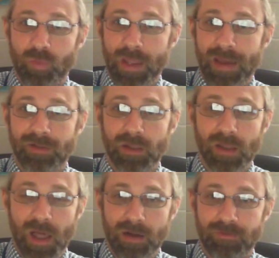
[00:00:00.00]
We have a
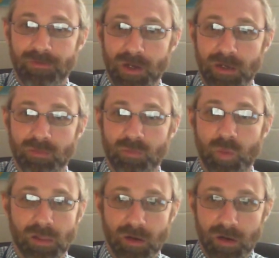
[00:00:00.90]
lot of fun.
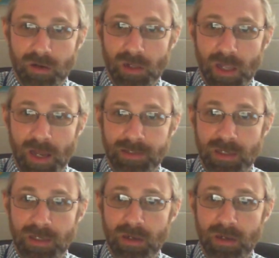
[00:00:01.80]
We learn a lot.